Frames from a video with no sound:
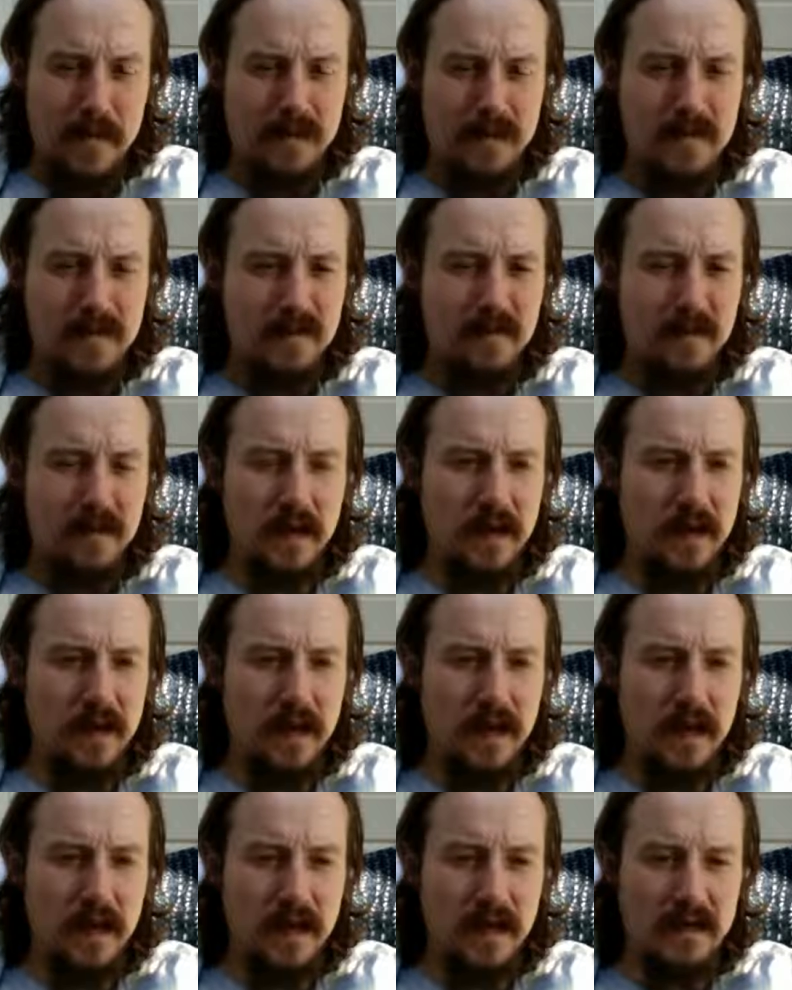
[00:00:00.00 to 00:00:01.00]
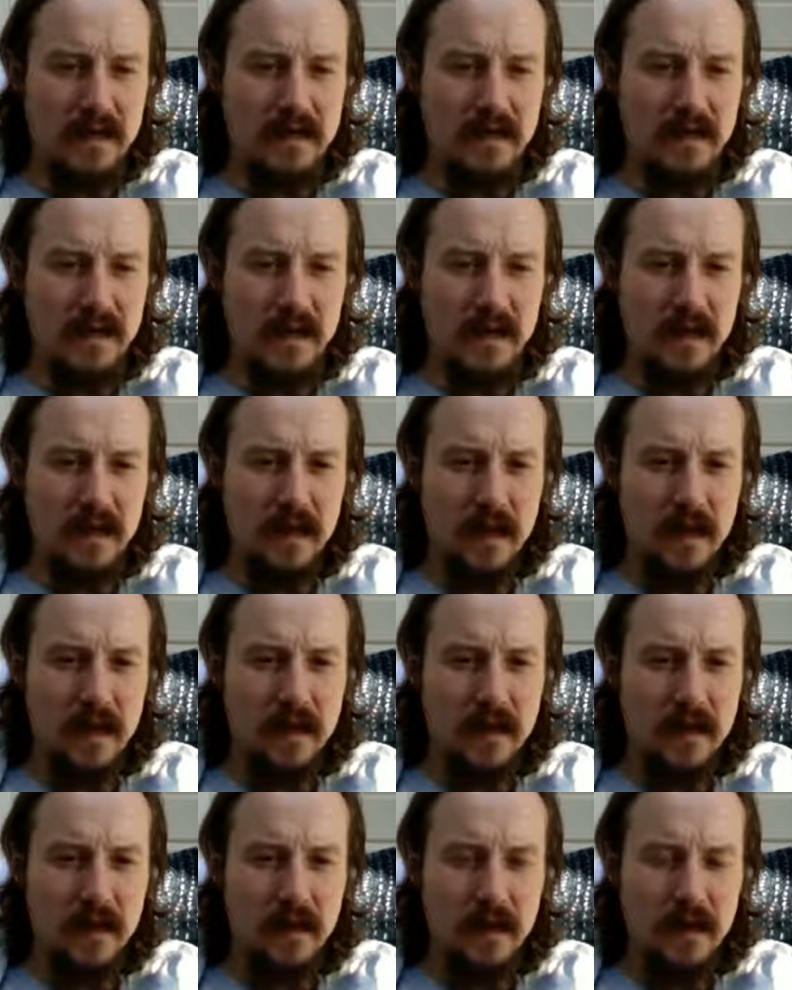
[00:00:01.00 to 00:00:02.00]
And I just feel like I can say,
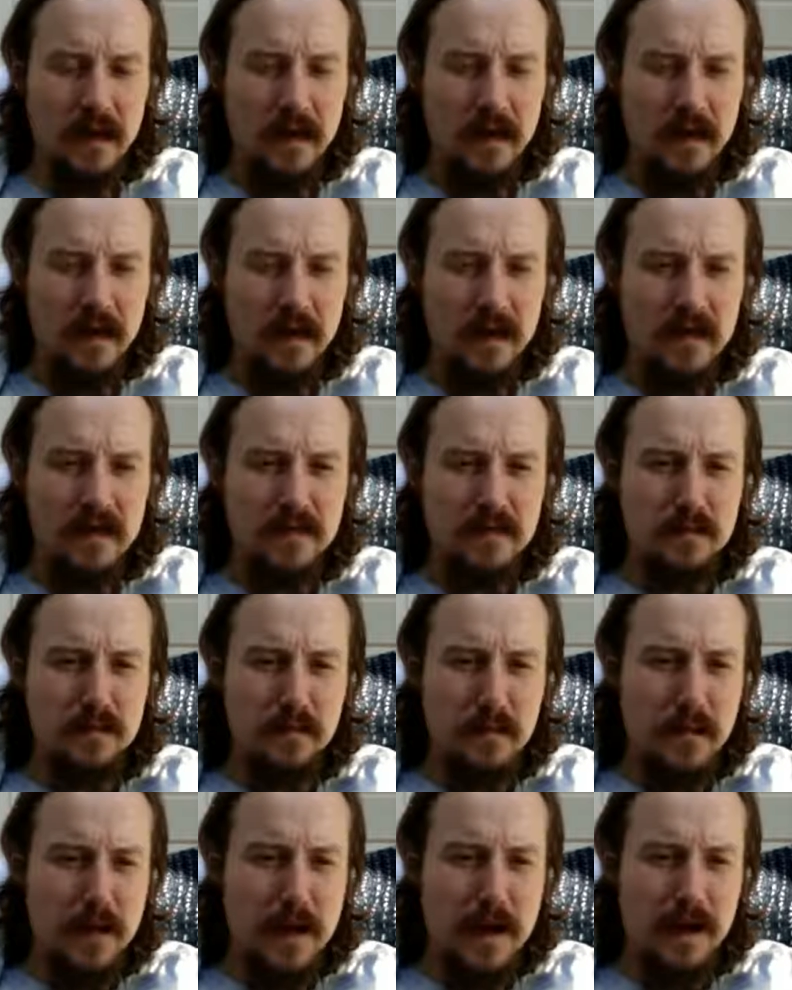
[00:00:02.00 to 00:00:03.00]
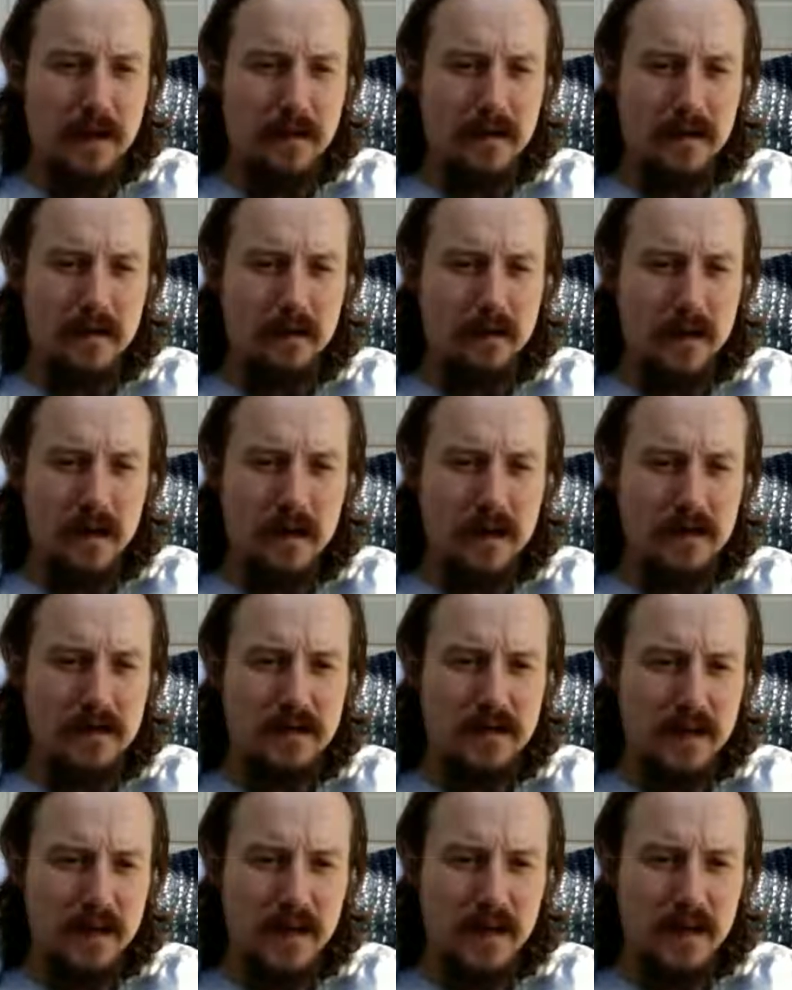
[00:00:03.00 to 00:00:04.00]
like, is mildly
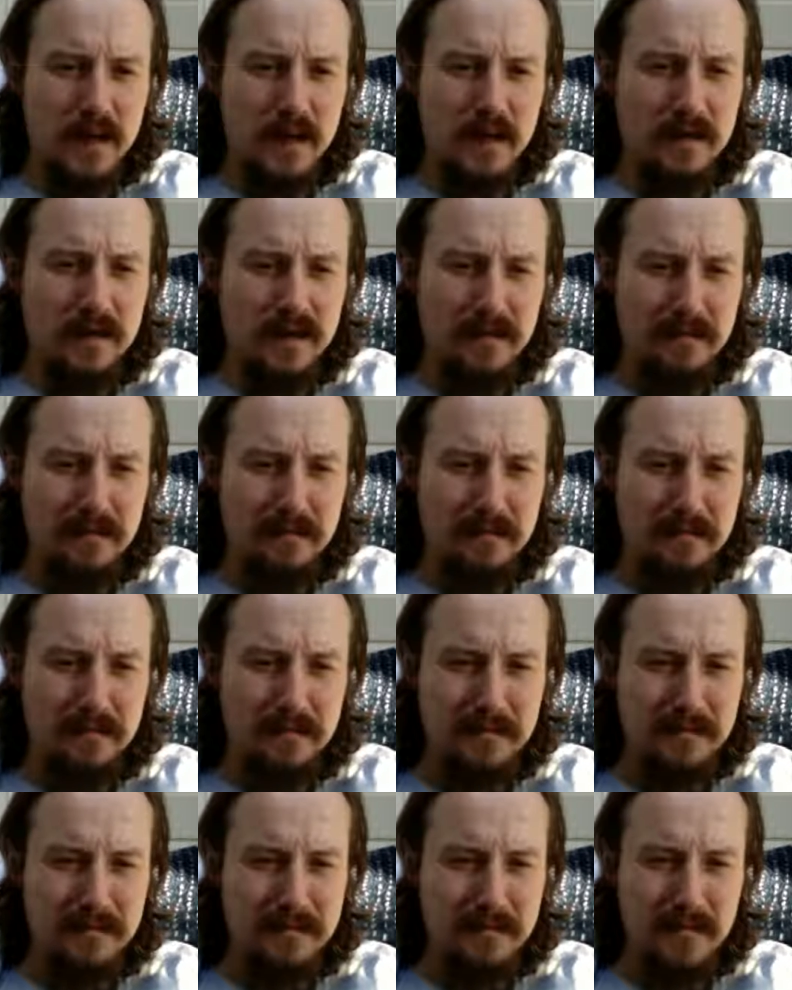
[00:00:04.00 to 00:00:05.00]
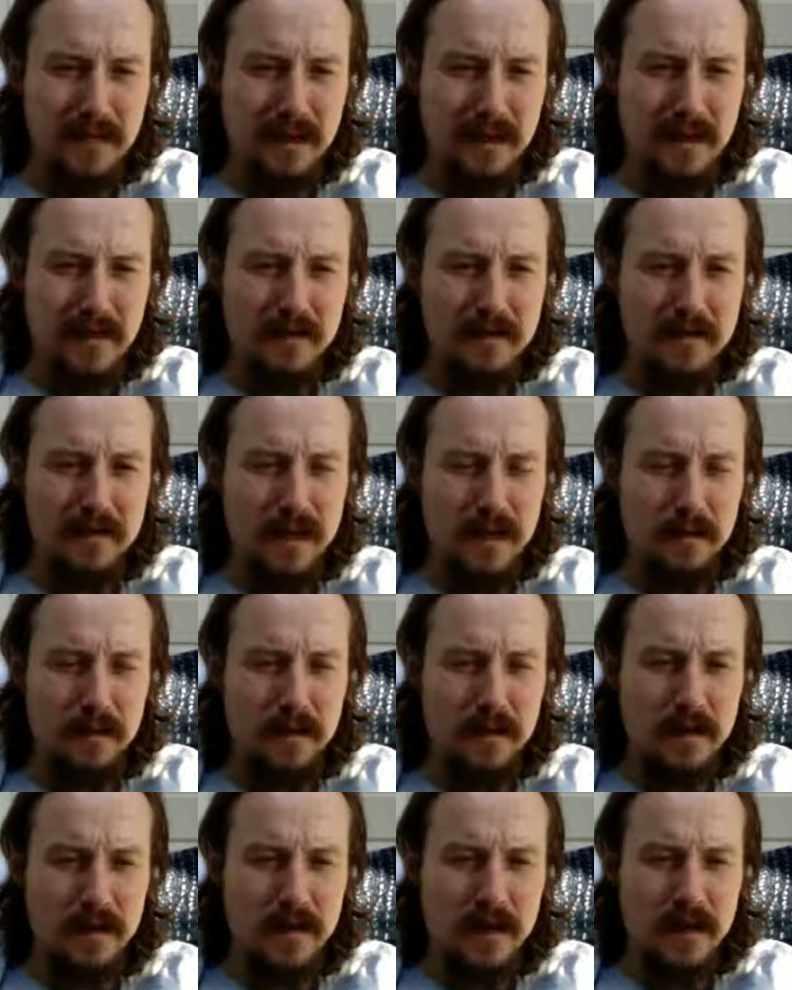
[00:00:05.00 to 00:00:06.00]
well-educated
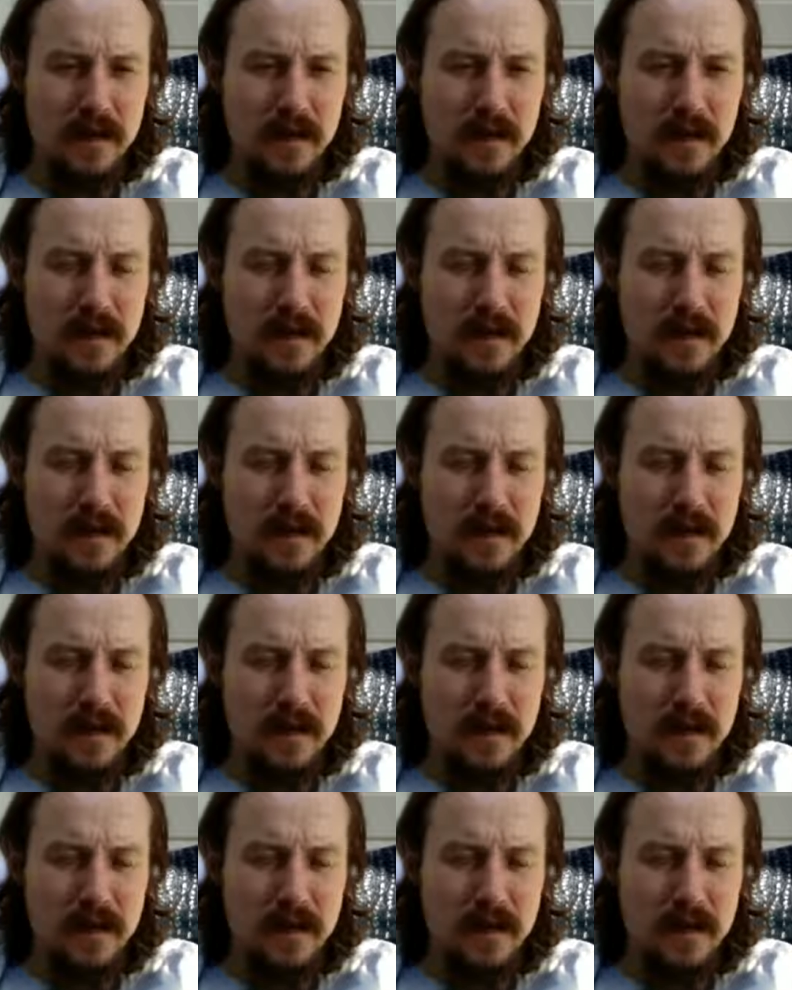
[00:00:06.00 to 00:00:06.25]
understatement.